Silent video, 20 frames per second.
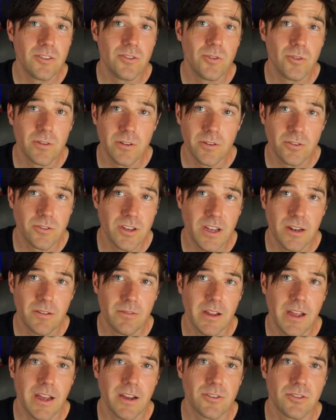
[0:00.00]
the nuclear chain
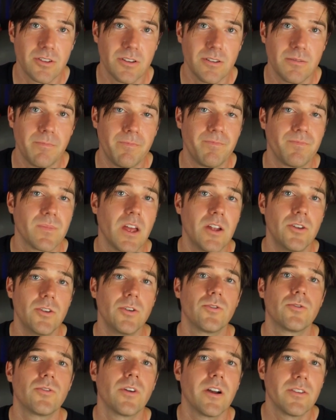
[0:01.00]
reaction, a
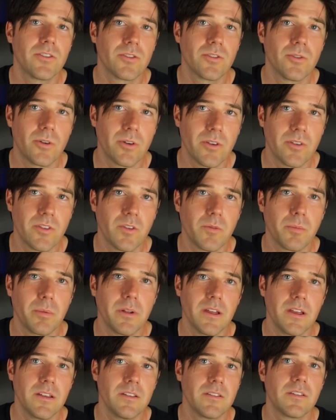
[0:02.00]
neutron source is
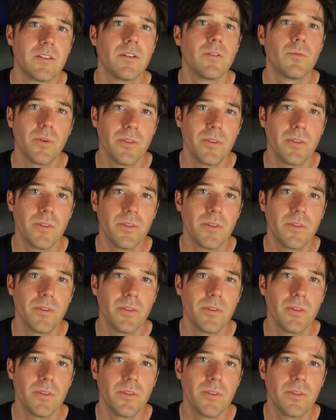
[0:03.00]
placed